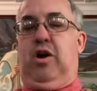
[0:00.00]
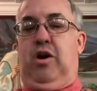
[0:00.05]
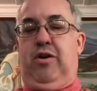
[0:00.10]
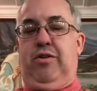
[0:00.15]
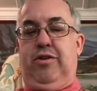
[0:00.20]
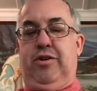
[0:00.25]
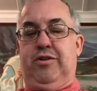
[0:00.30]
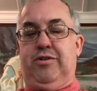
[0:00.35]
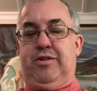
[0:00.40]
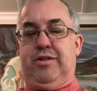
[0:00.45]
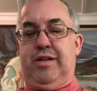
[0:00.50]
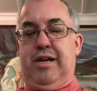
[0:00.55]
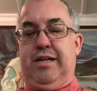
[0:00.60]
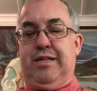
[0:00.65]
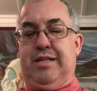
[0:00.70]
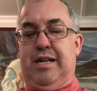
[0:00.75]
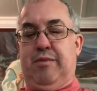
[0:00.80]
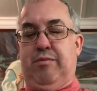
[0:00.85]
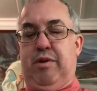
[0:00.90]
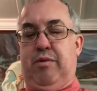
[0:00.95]
all those
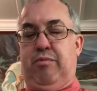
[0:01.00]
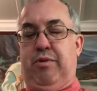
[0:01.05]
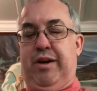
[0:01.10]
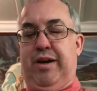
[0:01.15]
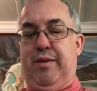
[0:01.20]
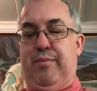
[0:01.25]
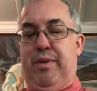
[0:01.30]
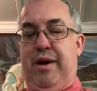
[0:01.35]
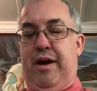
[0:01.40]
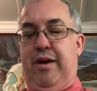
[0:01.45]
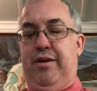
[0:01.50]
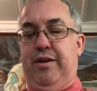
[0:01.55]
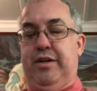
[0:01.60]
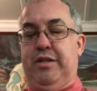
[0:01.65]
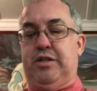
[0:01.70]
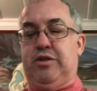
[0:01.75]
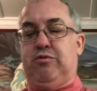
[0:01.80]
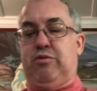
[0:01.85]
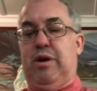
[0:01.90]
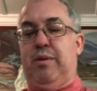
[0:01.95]
things that we read about
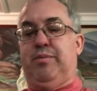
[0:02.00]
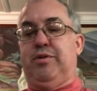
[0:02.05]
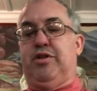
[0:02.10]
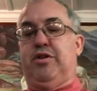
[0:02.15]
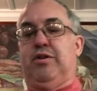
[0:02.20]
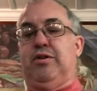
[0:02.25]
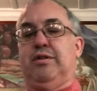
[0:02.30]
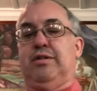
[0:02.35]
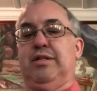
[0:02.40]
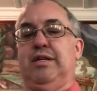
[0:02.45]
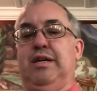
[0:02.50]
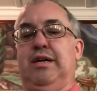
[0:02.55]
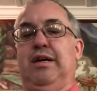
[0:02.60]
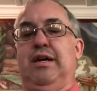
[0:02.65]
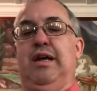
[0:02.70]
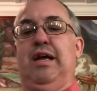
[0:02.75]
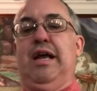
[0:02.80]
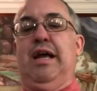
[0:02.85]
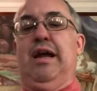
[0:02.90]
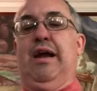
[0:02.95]
in the scriptures.
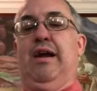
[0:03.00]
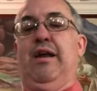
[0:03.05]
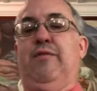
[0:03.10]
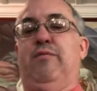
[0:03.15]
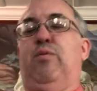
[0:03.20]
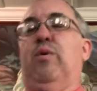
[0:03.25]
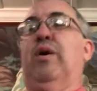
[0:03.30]
And